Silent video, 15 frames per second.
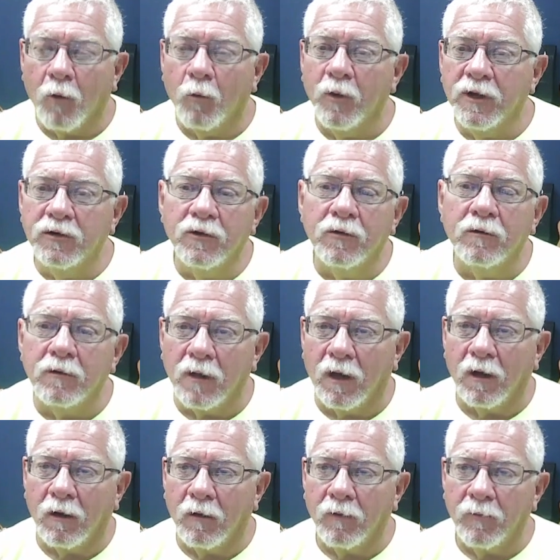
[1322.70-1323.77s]
we do
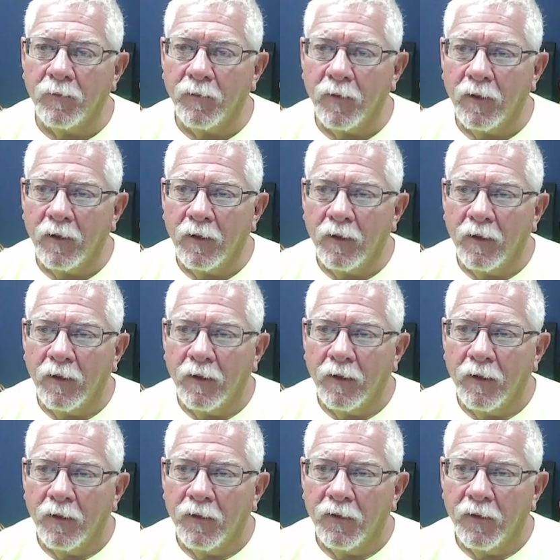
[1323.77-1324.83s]
know
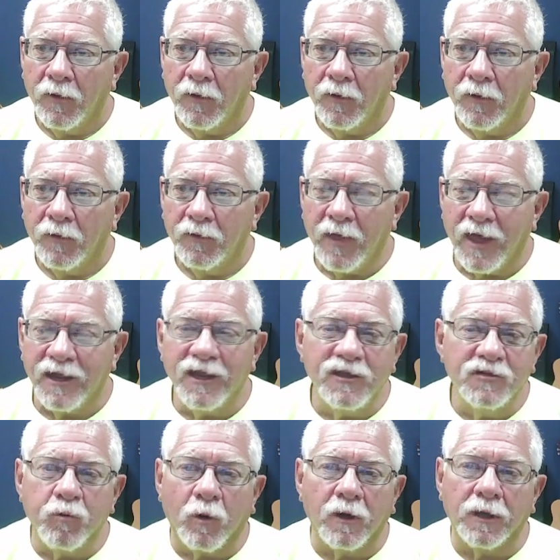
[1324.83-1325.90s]
that
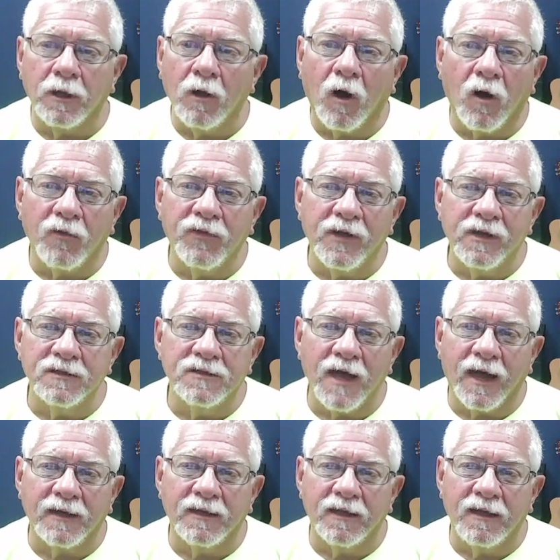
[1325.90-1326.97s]
He's working all things
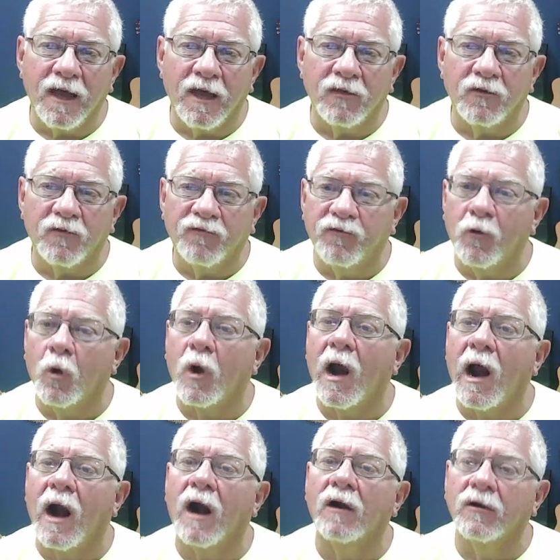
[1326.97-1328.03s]
out together for
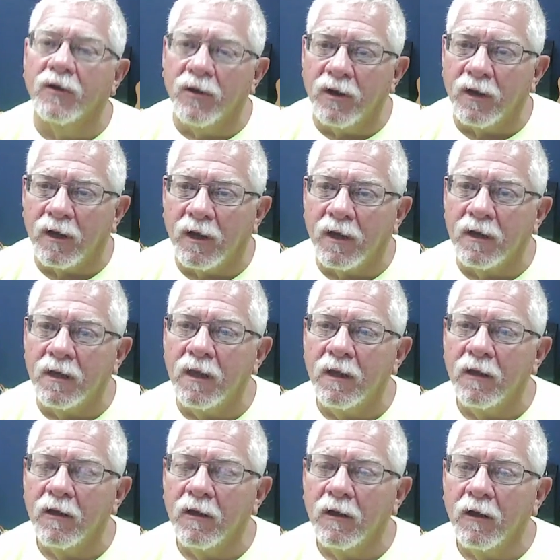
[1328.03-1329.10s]
our good
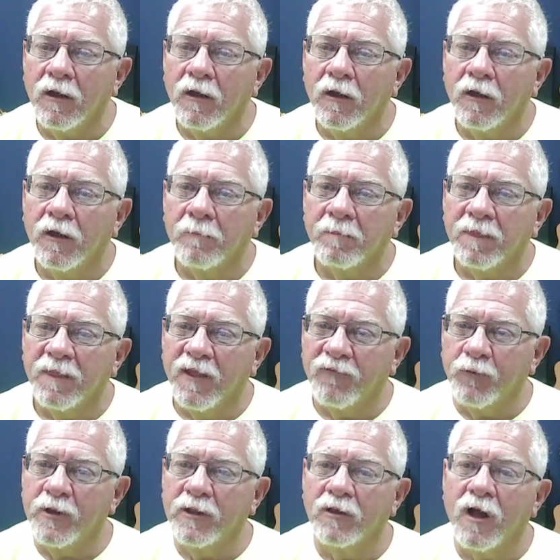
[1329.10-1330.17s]

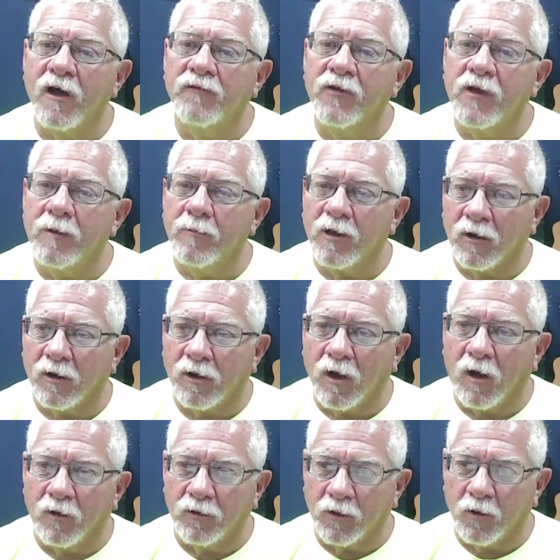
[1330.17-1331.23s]
if we love Him and are
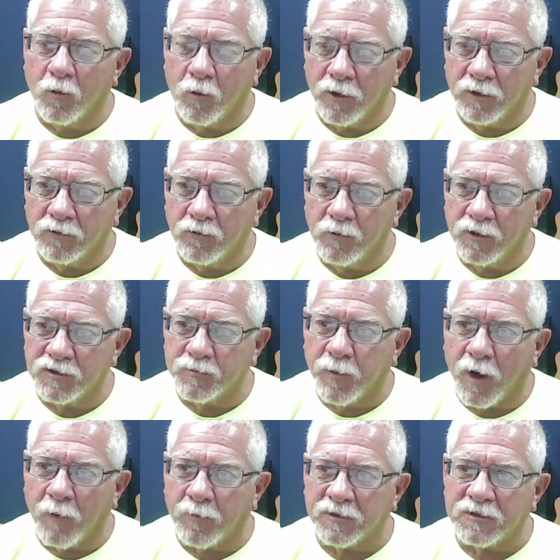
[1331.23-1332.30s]
called according to His
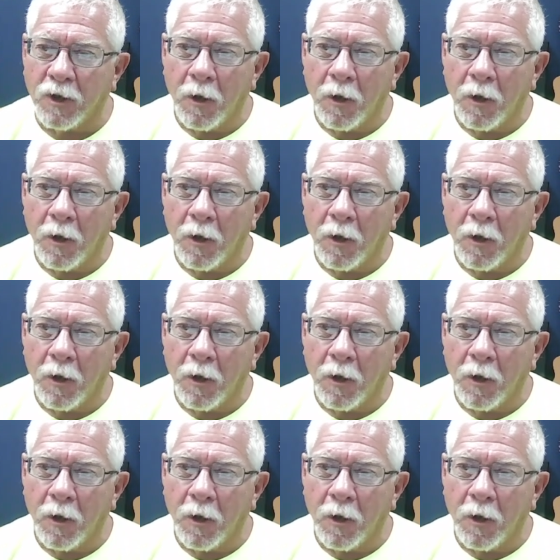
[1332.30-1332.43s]
purpose.